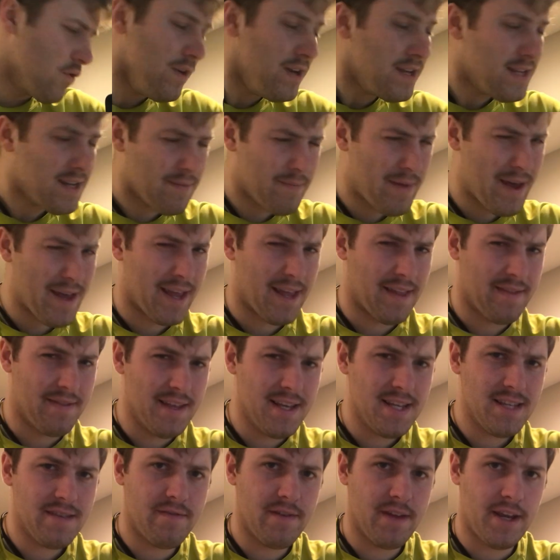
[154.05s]
the reason I'm
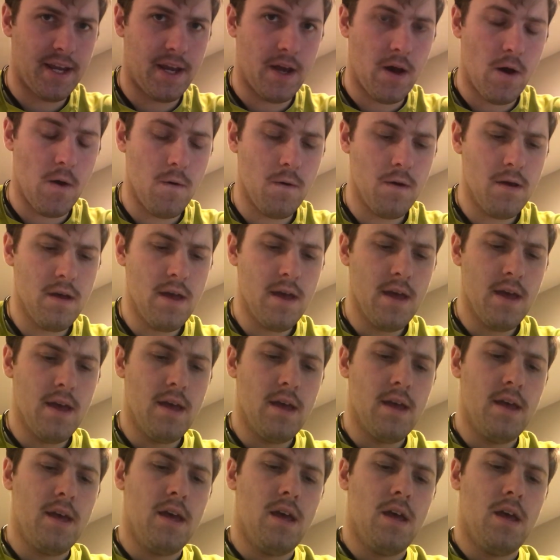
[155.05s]
making this video
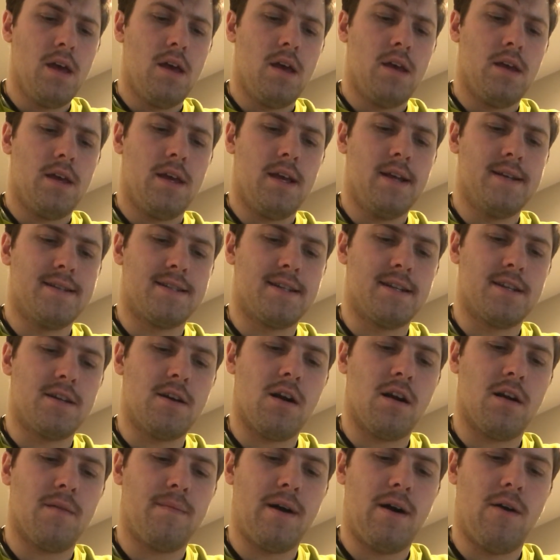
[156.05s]
is to
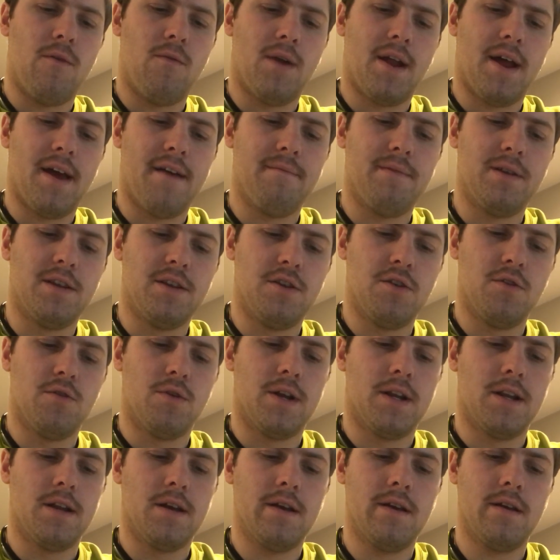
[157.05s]
talk about what I've been
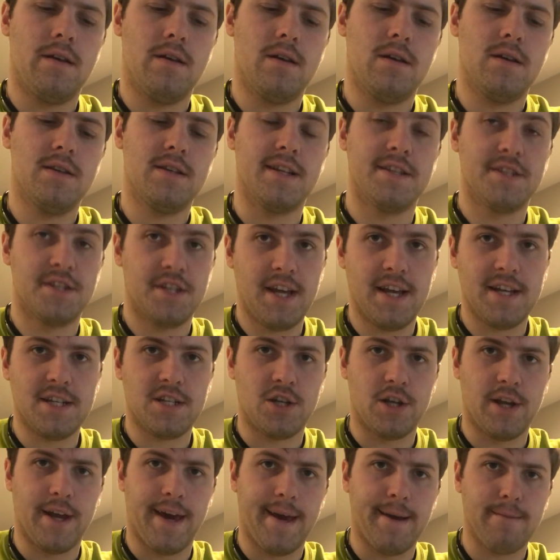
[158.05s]
doing since
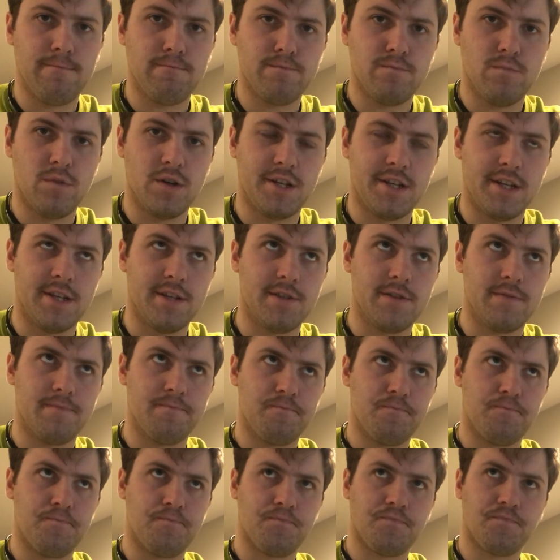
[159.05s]
yesterday, which is
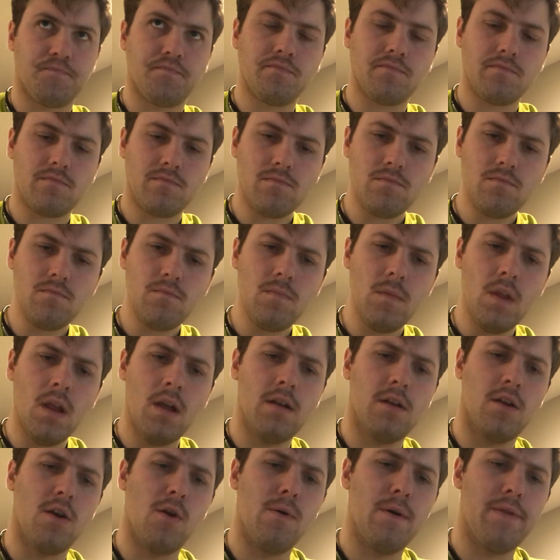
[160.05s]

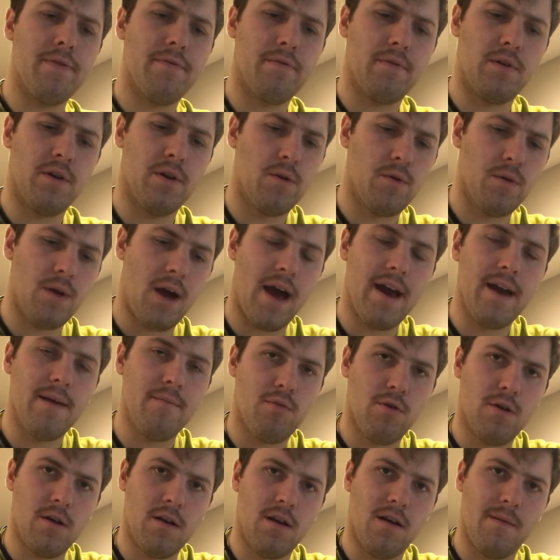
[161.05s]
going through, I
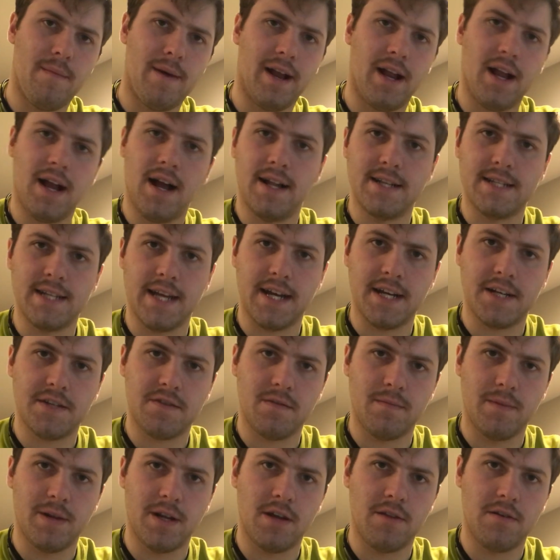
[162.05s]
imported all my
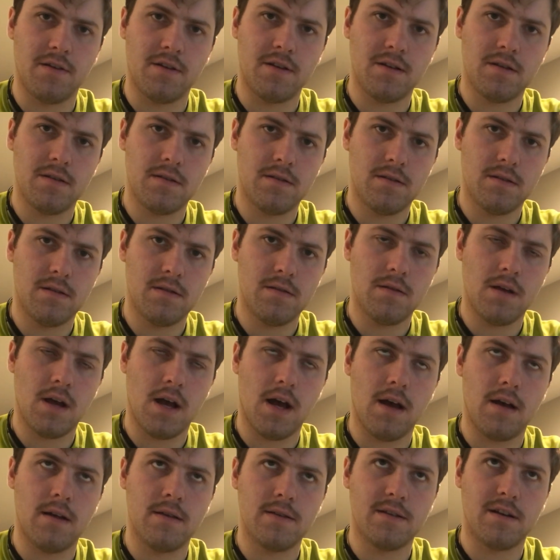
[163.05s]
contacts from another
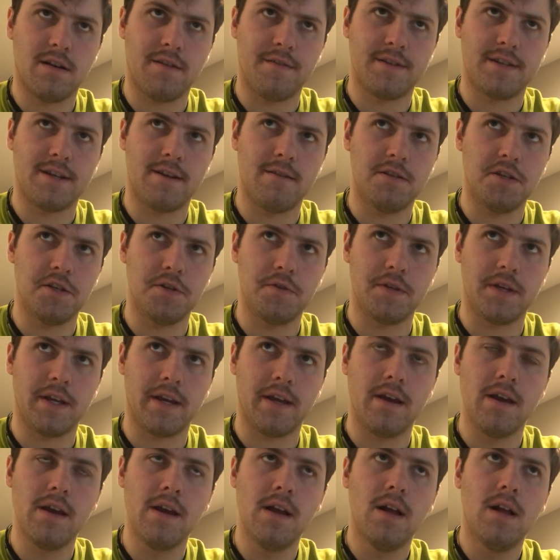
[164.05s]
uh, service I was
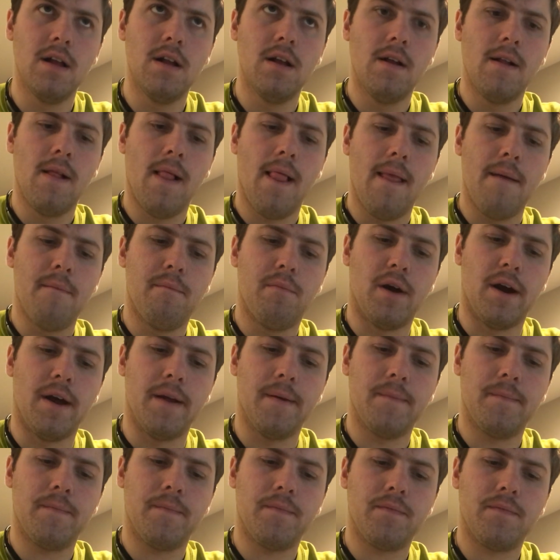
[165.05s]
using,
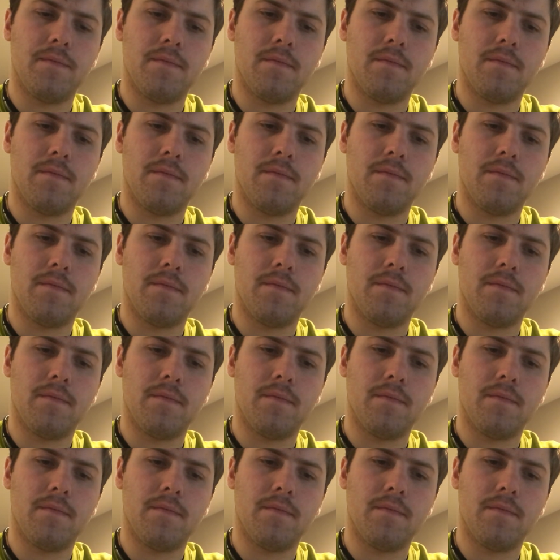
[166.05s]
but